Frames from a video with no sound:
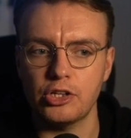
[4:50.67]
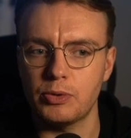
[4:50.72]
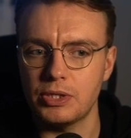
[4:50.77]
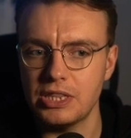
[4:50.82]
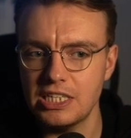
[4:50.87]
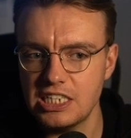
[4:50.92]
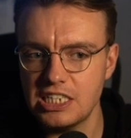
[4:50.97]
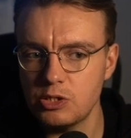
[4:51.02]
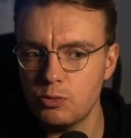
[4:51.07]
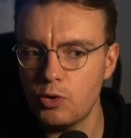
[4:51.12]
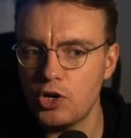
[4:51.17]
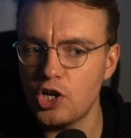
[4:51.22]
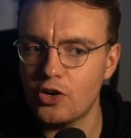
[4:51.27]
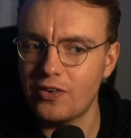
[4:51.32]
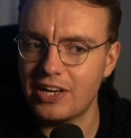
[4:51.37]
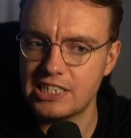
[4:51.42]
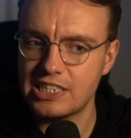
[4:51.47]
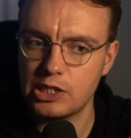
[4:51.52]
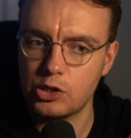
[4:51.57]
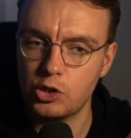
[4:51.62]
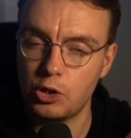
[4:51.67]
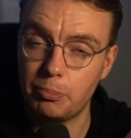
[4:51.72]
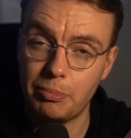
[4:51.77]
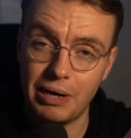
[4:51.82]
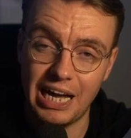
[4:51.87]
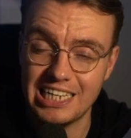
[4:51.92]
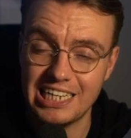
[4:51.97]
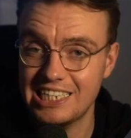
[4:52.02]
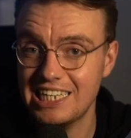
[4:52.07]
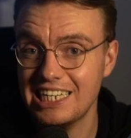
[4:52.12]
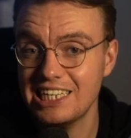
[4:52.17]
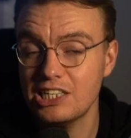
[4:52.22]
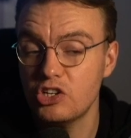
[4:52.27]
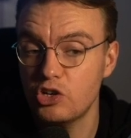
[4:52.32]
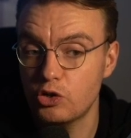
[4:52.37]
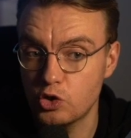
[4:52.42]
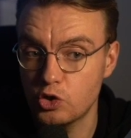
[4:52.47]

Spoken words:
And this is where you're actually going to pass in your